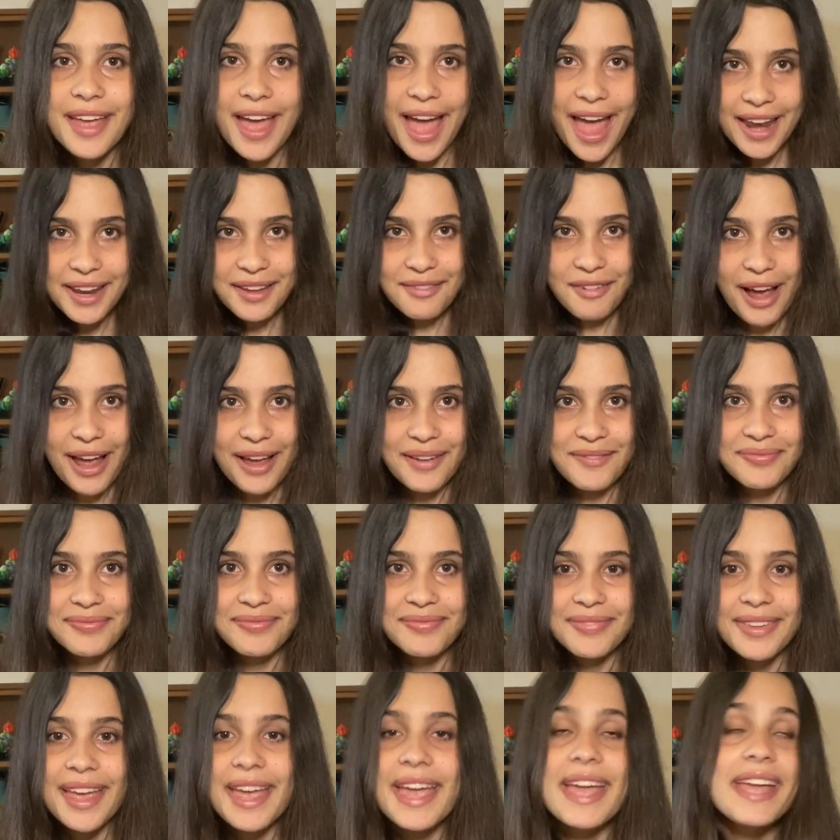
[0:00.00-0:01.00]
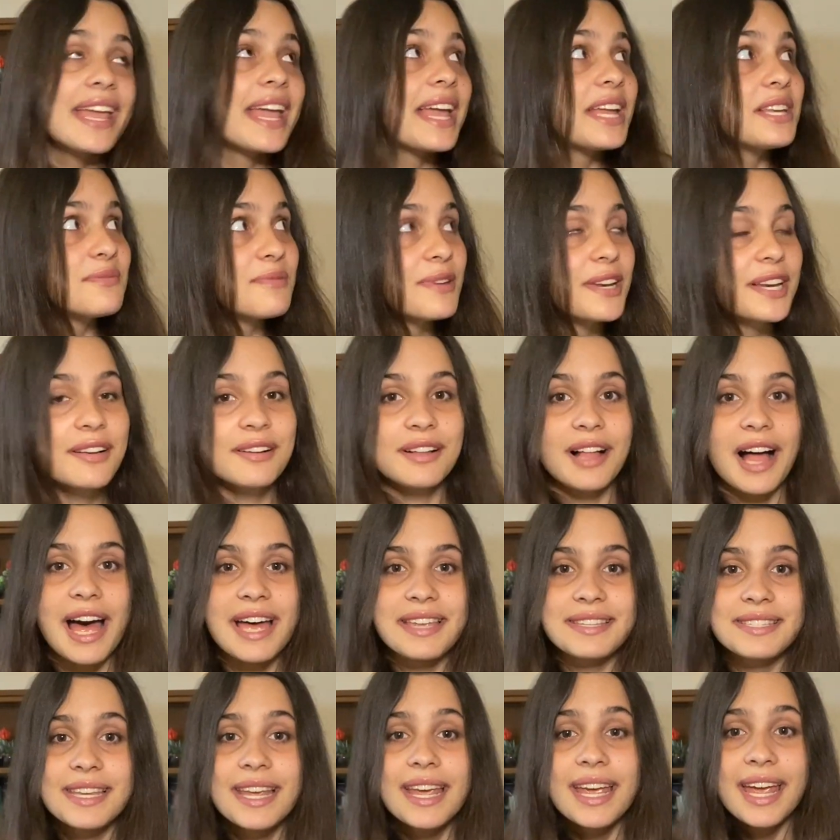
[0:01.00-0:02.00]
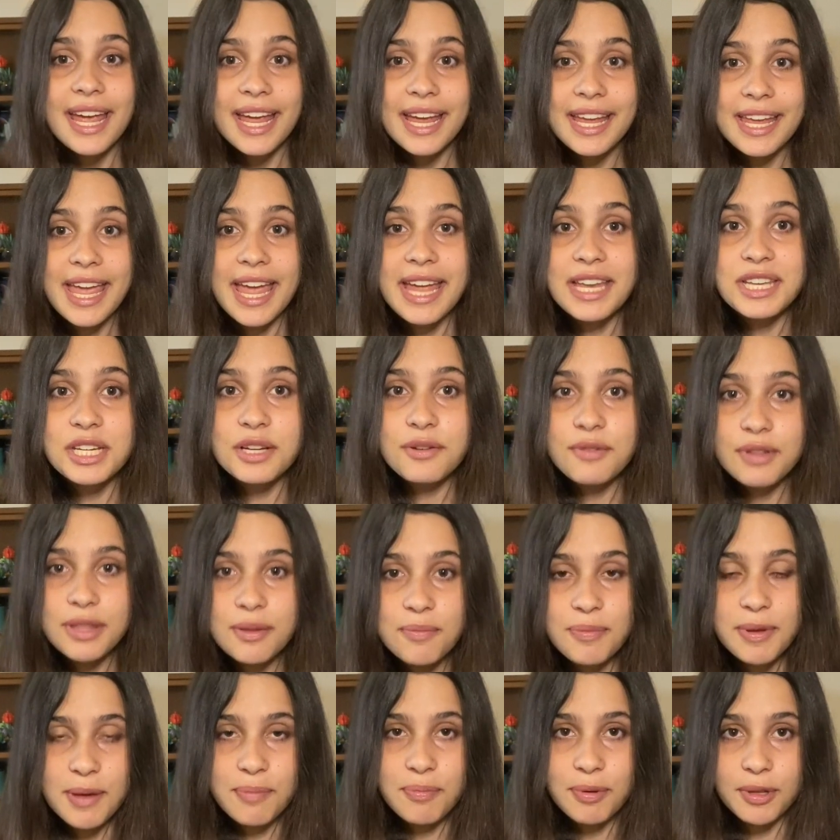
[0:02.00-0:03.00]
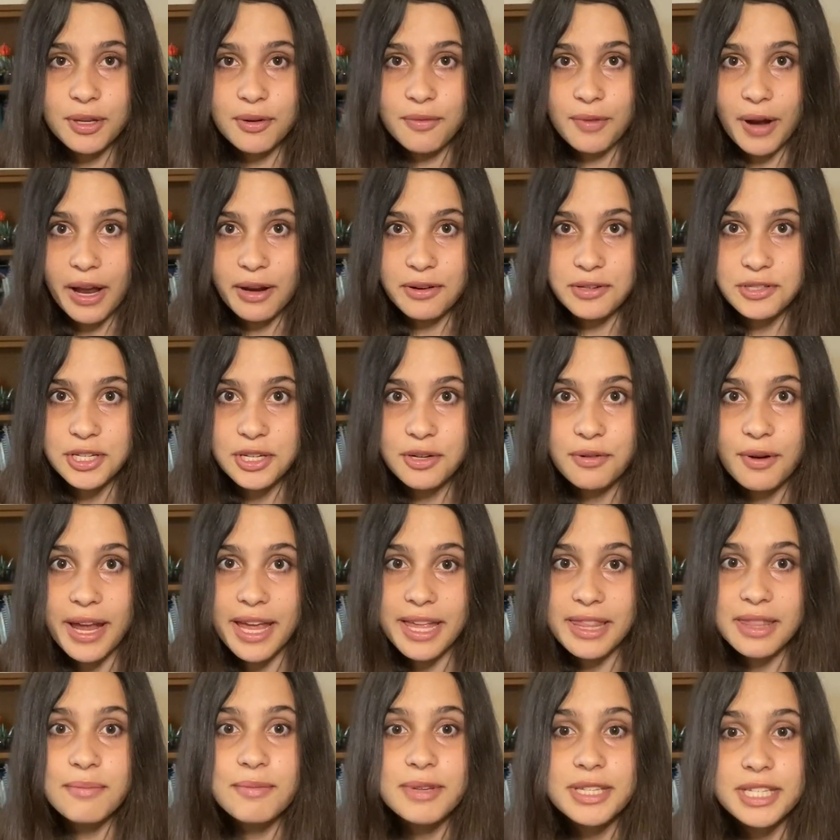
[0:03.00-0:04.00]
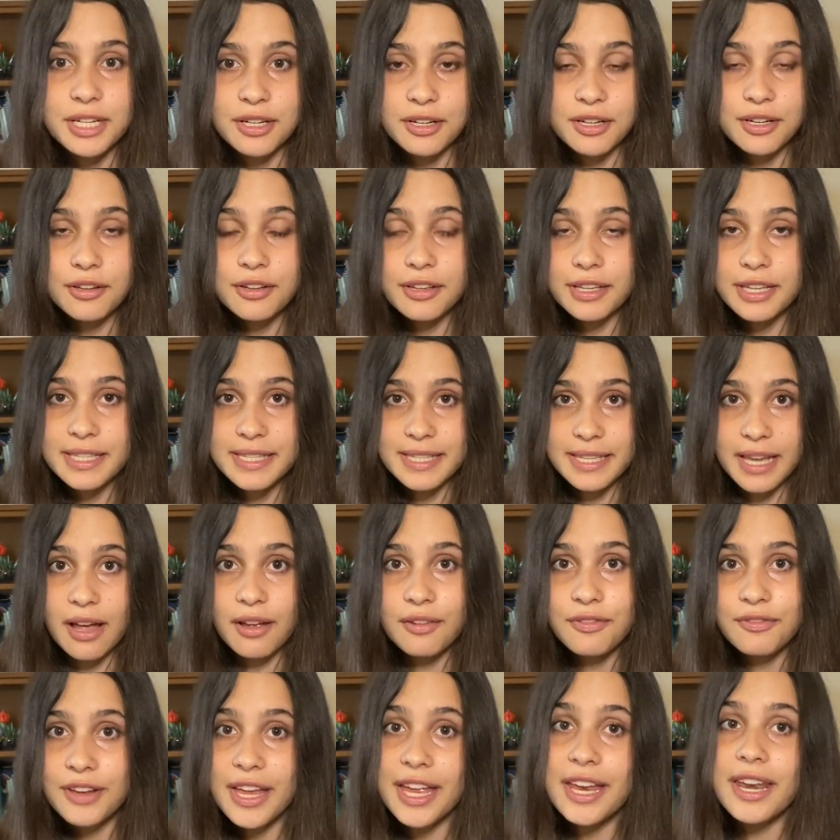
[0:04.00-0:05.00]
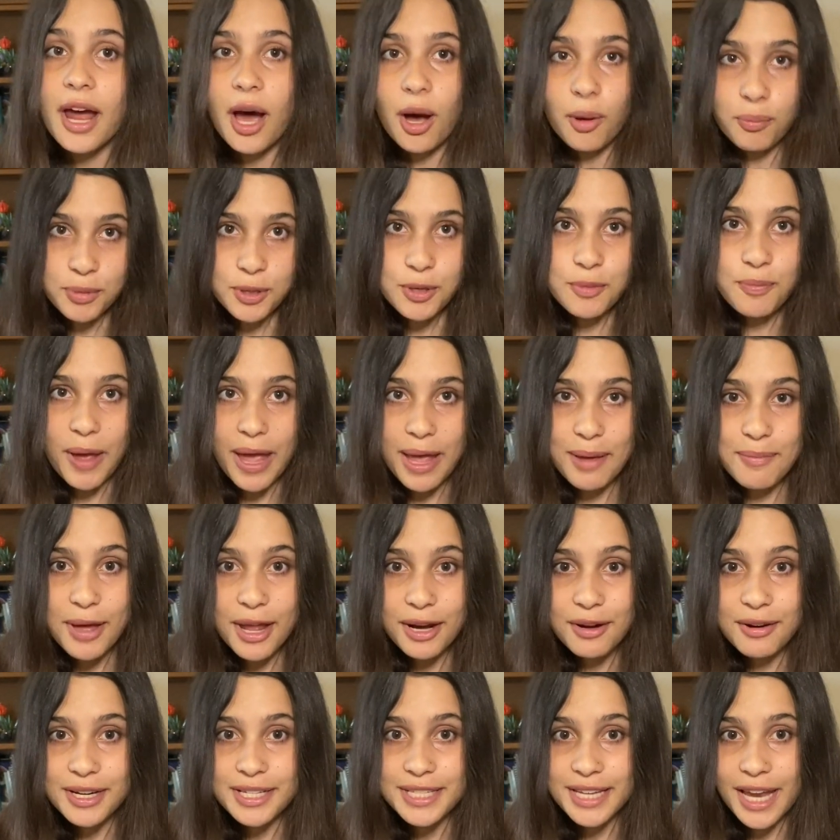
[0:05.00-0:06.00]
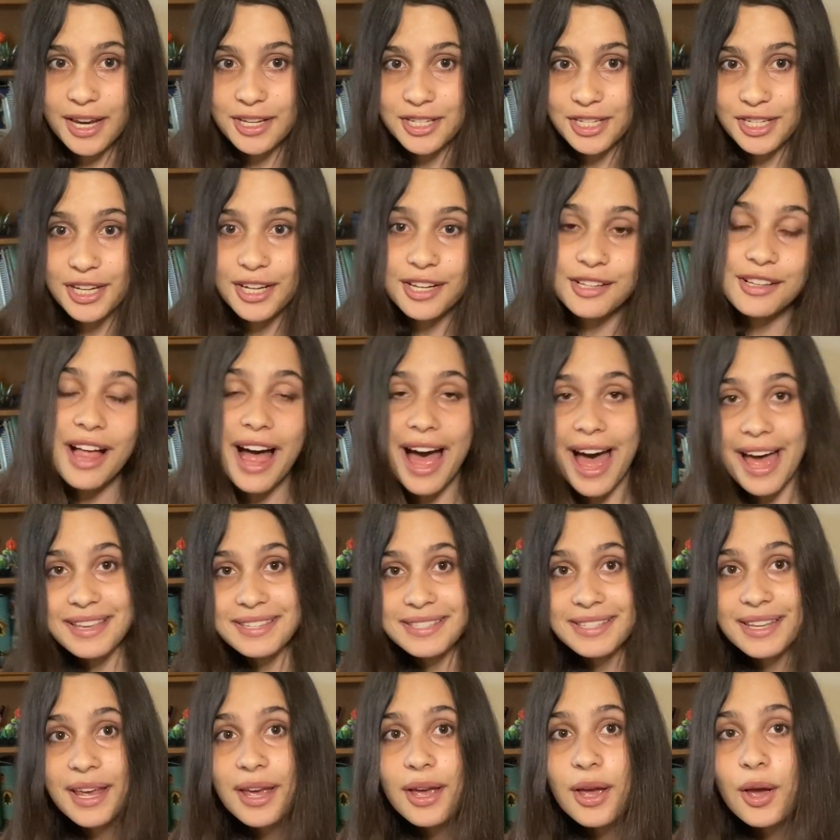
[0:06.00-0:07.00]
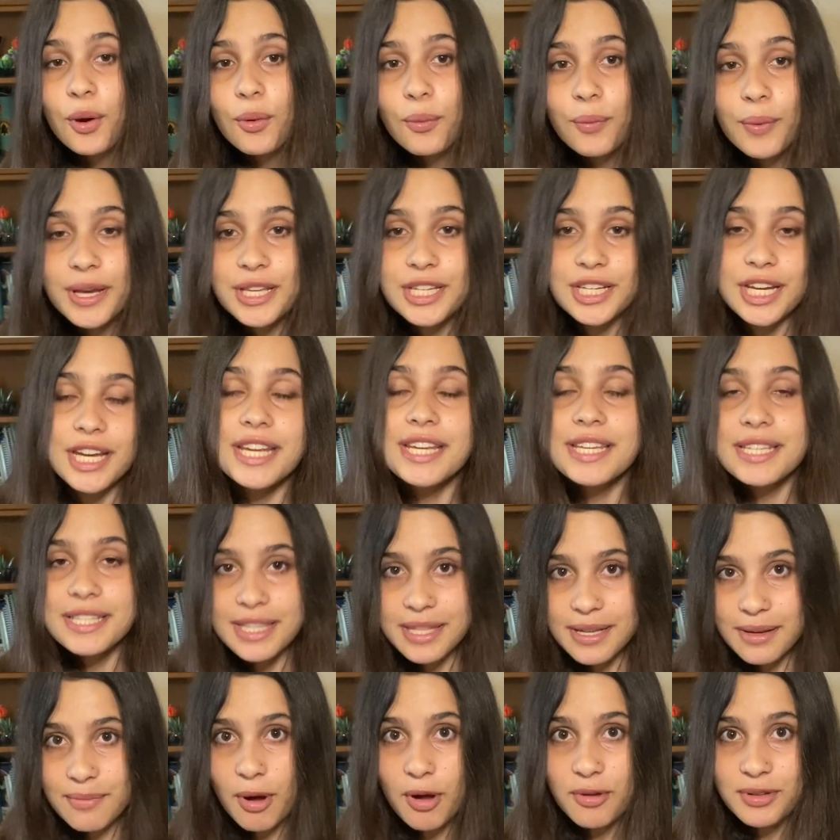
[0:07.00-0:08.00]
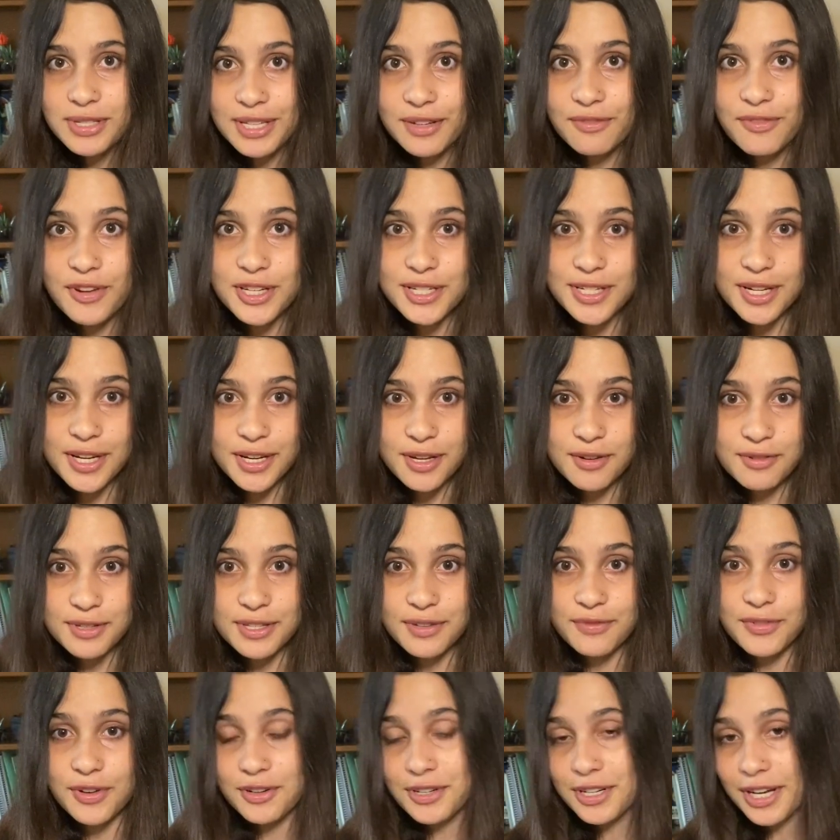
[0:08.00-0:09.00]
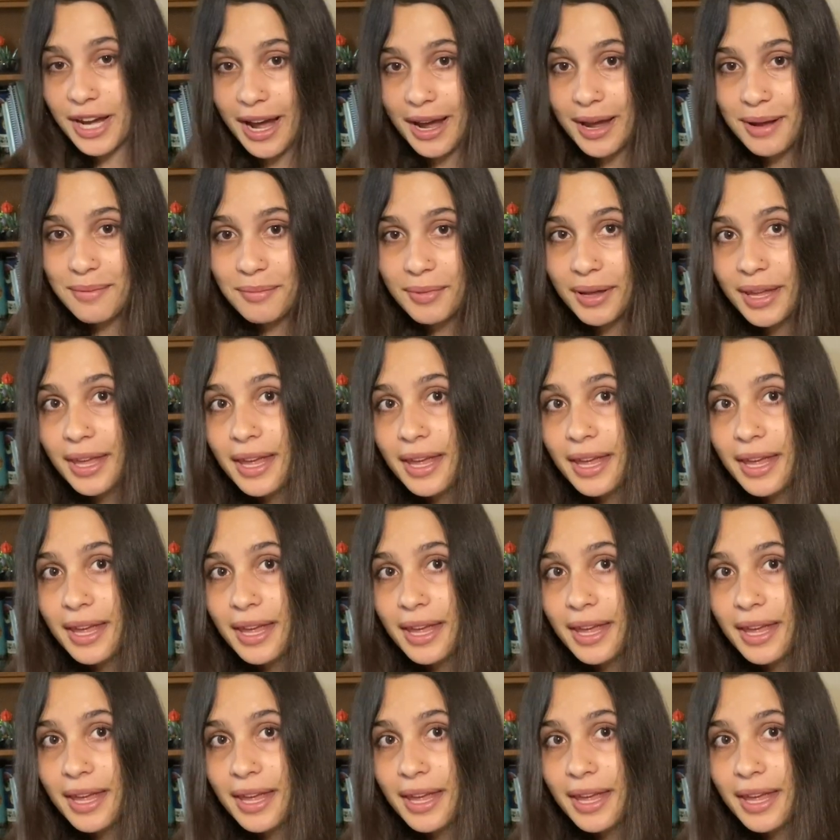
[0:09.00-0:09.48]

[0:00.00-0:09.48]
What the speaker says: Anyway, engagement in class. Engaging with the people around you and the material itself can help you pay better attention in class, which is the most efficient use of your time.